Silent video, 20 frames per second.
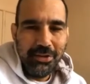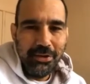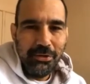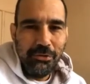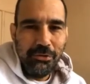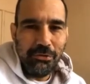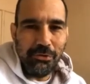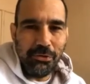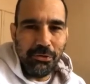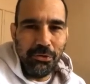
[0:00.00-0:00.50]

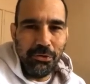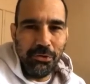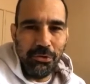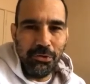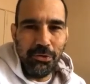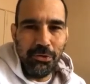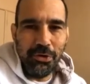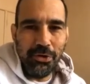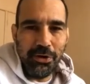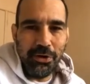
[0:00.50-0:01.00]

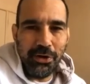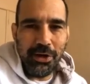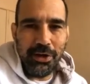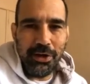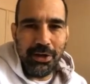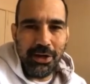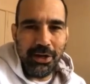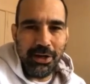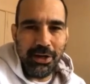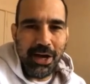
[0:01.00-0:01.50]
So,
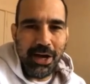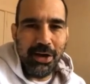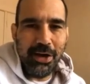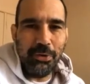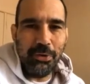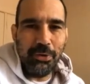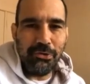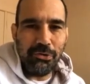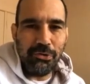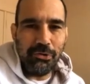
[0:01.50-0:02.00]
and I can't
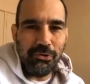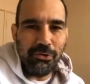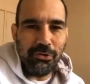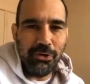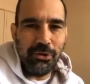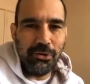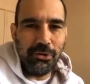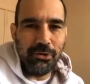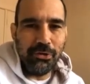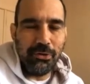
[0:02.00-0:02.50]
wait to see
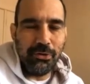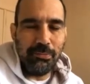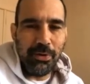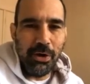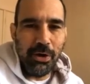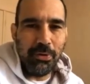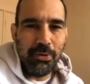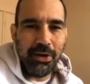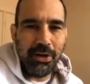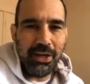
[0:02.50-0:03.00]
you in
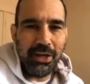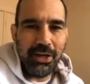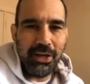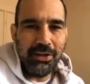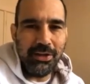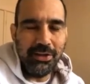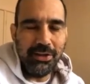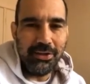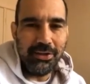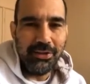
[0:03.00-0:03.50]
Melbourne
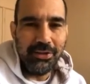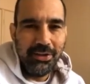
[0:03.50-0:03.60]
again.